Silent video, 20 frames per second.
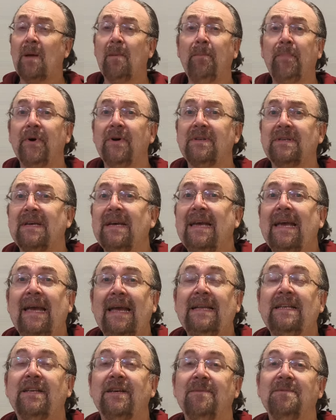But
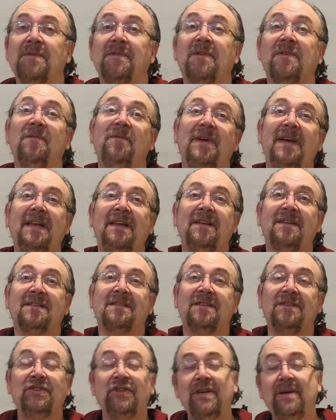in terms of convenience
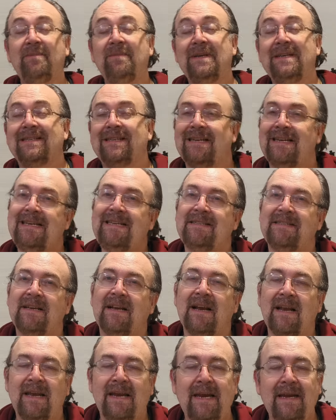and cheapness and ease to
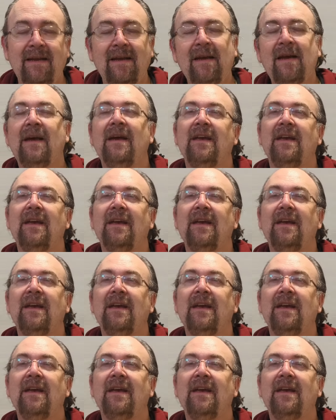clean,